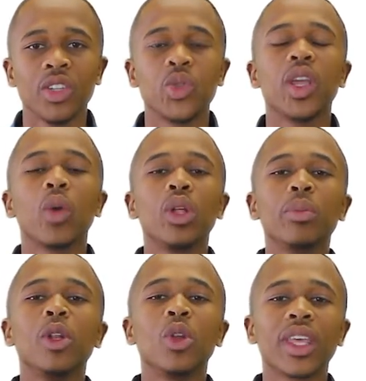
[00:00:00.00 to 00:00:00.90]
Today we'll
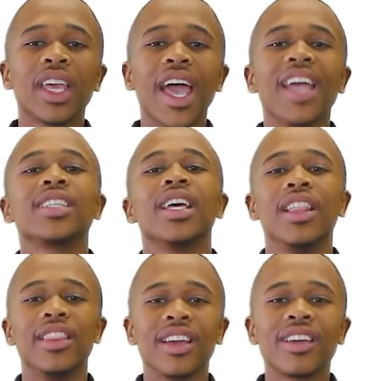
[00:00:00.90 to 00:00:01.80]
be looking at
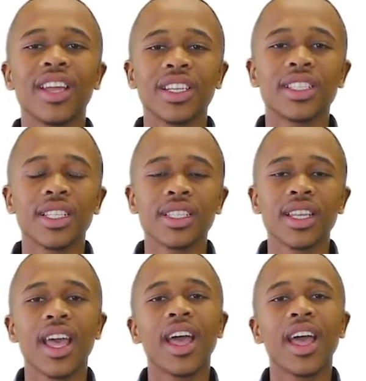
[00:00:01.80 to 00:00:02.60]
the creditors